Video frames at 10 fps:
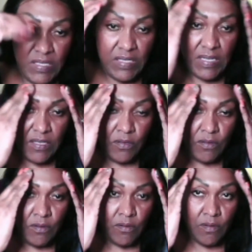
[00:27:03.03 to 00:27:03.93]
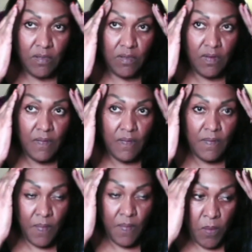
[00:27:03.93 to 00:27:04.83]
to the
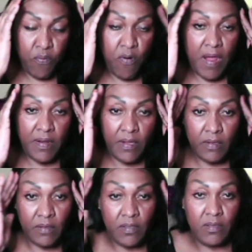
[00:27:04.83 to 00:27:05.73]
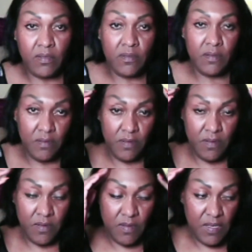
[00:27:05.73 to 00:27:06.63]
product
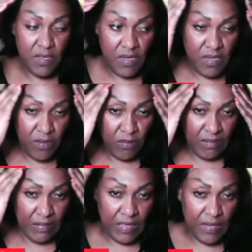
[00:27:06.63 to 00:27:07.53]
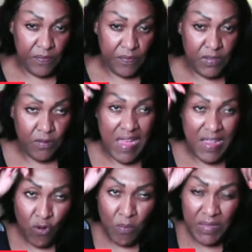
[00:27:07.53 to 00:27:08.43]
and it'll lift. So I normally
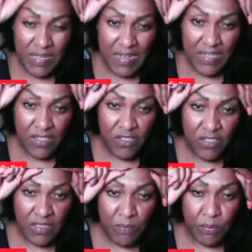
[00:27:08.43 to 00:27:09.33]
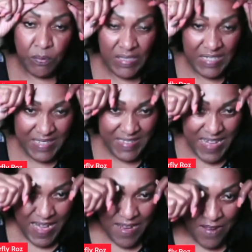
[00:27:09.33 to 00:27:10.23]
kind of gently pull it
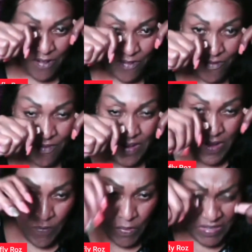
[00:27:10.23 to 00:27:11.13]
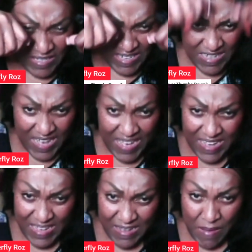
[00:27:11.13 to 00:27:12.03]
down versus yanking it
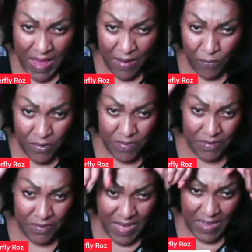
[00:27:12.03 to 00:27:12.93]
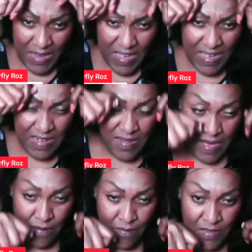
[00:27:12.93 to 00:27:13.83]
backwards. Okay, I yank it down
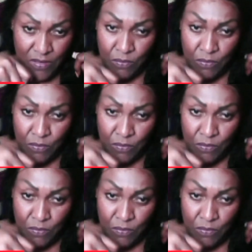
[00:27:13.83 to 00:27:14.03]
this way.